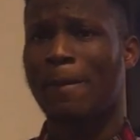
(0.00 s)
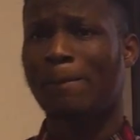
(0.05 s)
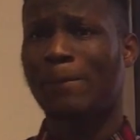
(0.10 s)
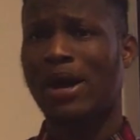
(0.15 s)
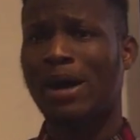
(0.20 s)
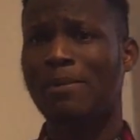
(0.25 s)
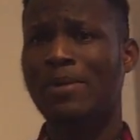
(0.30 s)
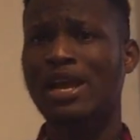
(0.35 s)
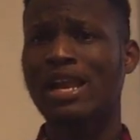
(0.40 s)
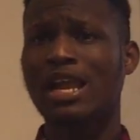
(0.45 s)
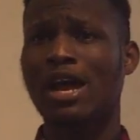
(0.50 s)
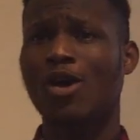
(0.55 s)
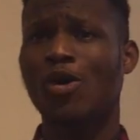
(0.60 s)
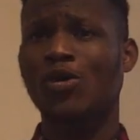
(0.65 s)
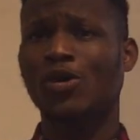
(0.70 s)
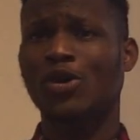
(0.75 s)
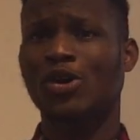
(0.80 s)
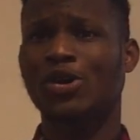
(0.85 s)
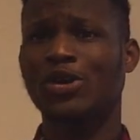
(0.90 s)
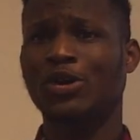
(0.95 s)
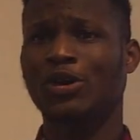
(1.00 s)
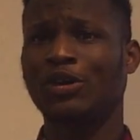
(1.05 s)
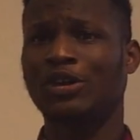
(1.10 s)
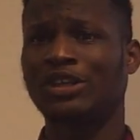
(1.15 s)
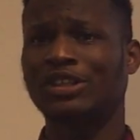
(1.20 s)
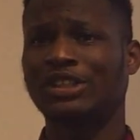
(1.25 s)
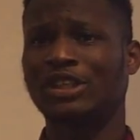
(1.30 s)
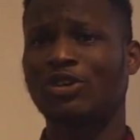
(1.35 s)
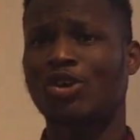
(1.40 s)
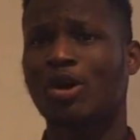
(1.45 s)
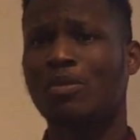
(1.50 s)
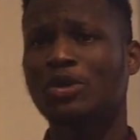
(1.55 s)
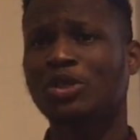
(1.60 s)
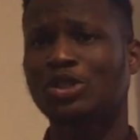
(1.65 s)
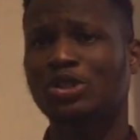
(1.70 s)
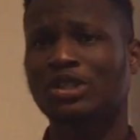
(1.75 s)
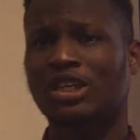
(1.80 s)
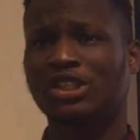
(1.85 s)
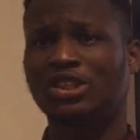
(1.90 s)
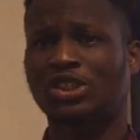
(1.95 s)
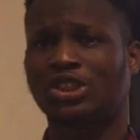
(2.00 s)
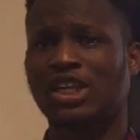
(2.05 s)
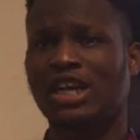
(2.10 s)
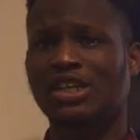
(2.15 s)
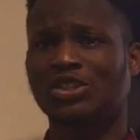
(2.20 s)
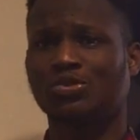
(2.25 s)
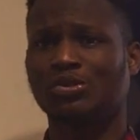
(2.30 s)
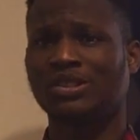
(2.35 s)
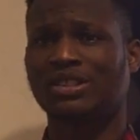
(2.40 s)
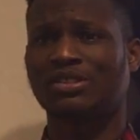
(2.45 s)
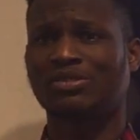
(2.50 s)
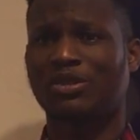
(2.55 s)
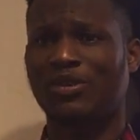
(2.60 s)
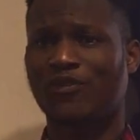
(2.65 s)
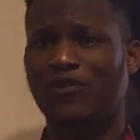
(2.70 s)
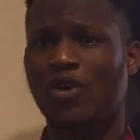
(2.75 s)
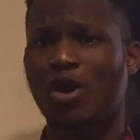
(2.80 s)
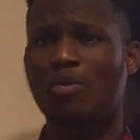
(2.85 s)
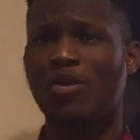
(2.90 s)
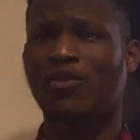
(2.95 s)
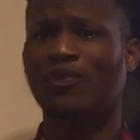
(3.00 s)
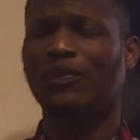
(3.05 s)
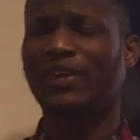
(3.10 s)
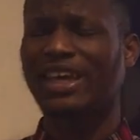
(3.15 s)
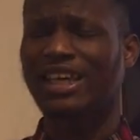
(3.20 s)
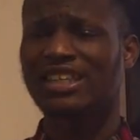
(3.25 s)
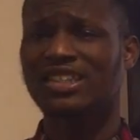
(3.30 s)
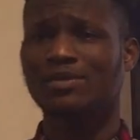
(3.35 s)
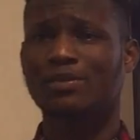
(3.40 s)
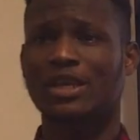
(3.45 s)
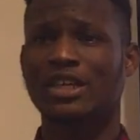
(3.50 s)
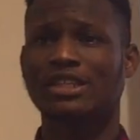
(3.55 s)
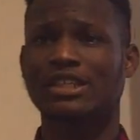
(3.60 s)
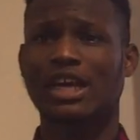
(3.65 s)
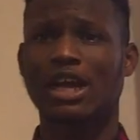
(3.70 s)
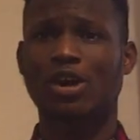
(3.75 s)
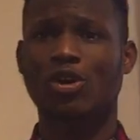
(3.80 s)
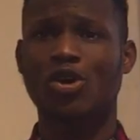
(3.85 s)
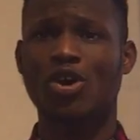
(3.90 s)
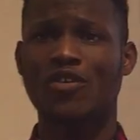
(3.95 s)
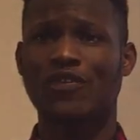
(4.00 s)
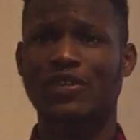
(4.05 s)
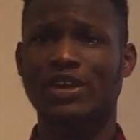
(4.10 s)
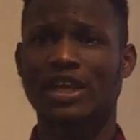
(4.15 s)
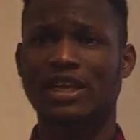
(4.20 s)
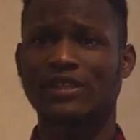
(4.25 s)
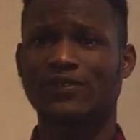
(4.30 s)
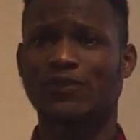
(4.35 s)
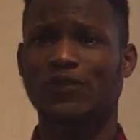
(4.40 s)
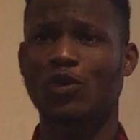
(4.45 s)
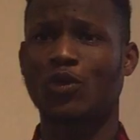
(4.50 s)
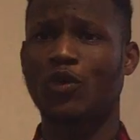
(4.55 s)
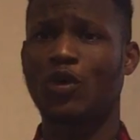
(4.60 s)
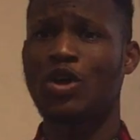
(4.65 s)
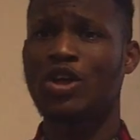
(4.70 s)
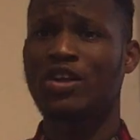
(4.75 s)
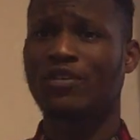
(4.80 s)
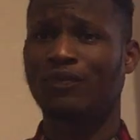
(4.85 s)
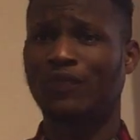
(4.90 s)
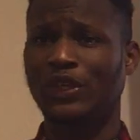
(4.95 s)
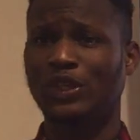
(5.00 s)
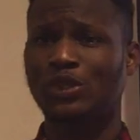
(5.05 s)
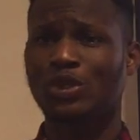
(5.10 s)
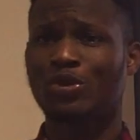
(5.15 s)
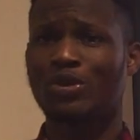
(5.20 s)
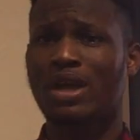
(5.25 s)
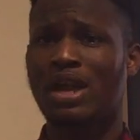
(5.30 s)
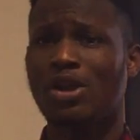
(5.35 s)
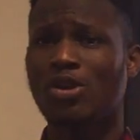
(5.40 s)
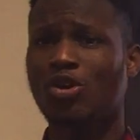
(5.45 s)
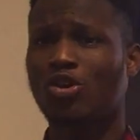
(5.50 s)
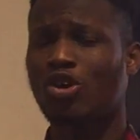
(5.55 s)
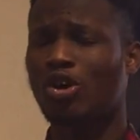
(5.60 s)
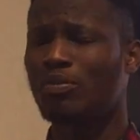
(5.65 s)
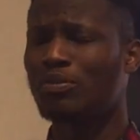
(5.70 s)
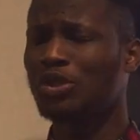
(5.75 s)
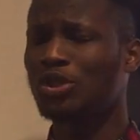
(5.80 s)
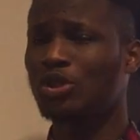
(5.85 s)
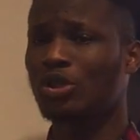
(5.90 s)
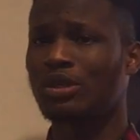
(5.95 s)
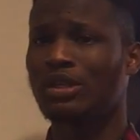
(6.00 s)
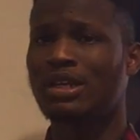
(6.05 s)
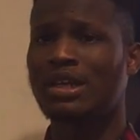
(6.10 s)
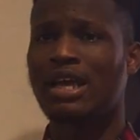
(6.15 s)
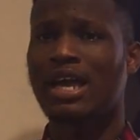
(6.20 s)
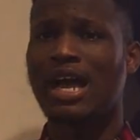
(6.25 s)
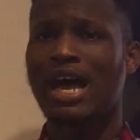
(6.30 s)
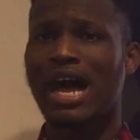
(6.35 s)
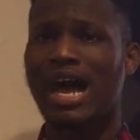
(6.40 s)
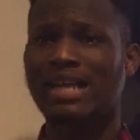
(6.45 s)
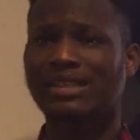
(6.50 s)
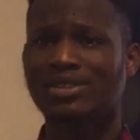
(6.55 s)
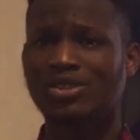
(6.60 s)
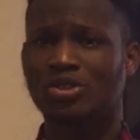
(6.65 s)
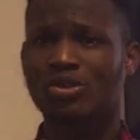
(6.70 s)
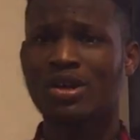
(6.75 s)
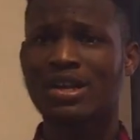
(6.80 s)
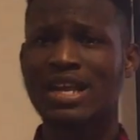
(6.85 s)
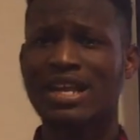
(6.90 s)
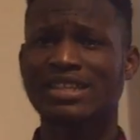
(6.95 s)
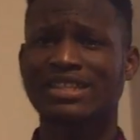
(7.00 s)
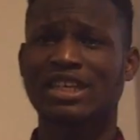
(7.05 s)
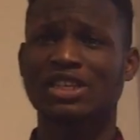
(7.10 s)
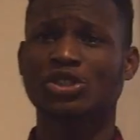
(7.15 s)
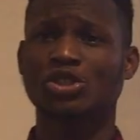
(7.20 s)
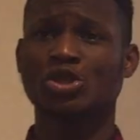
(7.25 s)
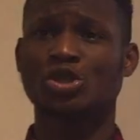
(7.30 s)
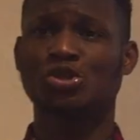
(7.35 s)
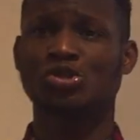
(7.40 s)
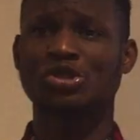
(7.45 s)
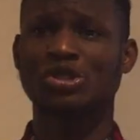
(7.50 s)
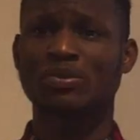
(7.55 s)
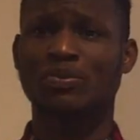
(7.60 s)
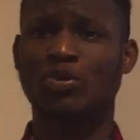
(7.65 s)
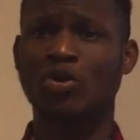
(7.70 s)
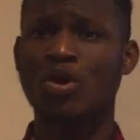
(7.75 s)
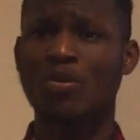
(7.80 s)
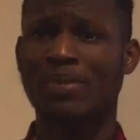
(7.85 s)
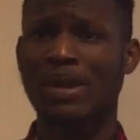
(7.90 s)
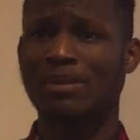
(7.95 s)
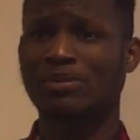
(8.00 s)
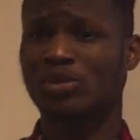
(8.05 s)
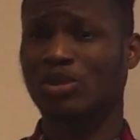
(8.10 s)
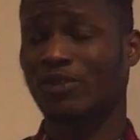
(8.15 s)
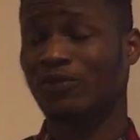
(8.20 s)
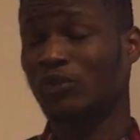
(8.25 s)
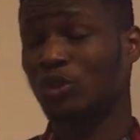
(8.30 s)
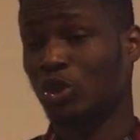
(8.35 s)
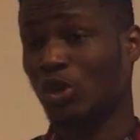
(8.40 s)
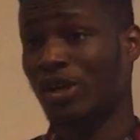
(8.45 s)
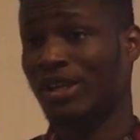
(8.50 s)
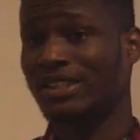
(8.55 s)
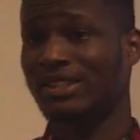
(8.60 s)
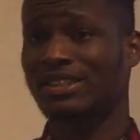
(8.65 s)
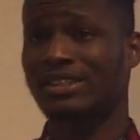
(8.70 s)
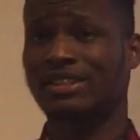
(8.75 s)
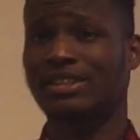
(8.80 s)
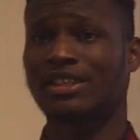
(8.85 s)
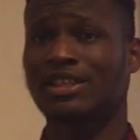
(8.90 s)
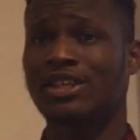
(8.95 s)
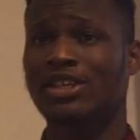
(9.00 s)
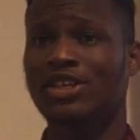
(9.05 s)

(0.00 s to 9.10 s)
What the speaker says: Pamela O'Connor, the commissioner charged with reform of easement and covenant for Victoria Law Commission, has drawn attention to the problems of choice.